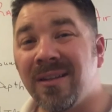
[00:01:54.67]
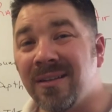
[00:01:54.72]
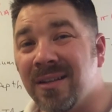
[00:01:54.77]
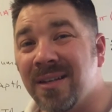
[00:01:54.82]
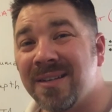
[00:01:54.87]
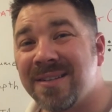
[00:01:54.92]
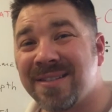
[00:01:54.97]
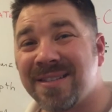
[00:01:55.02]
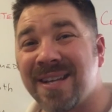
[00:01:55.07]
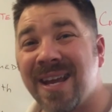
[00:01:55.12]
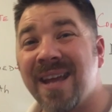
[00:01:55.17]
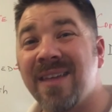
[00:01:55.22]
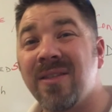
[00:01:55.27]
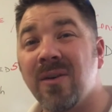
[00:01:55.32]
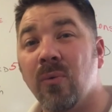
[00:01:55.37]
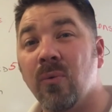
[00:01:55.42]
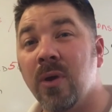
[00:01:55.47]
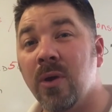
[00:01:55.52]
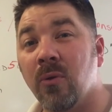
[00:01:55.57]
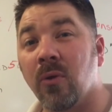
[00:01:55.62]
Let's say
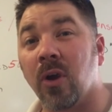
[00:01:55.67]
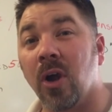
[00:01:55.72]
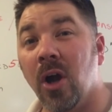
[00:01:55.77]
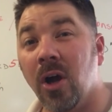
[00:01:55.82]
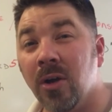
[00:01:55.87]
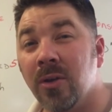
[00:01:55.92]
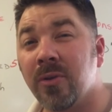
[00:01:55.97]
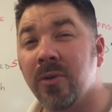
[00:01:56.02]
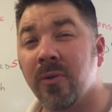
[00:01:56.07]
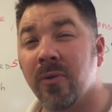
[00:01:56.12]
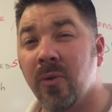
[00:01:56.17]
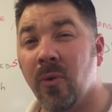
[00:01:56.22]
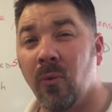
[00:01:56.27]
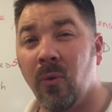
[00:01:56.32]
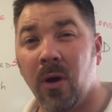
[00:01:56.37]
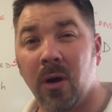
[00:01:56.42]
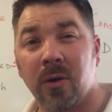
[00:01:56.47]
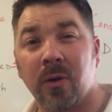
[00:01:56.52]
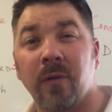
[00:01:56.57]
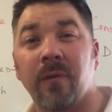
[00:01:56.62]
that we were under the
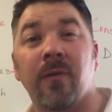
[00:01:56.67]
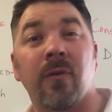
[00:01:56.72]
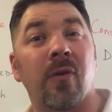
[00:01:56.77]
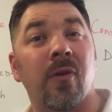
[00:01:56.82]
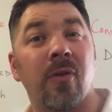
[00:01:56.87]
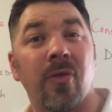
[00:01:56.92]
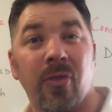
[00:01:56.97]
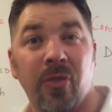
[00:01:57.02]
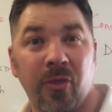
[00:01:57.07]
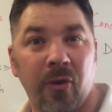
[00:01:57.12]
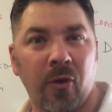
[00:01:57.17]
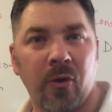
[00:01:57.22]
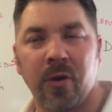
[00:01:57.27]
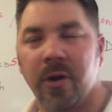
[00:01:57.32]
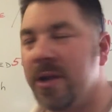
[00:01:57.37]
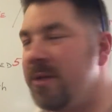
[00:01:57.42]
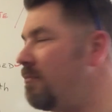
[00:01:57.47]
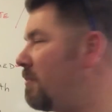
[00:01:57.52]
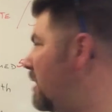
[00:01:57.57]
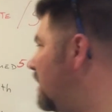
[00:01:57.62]
water for 30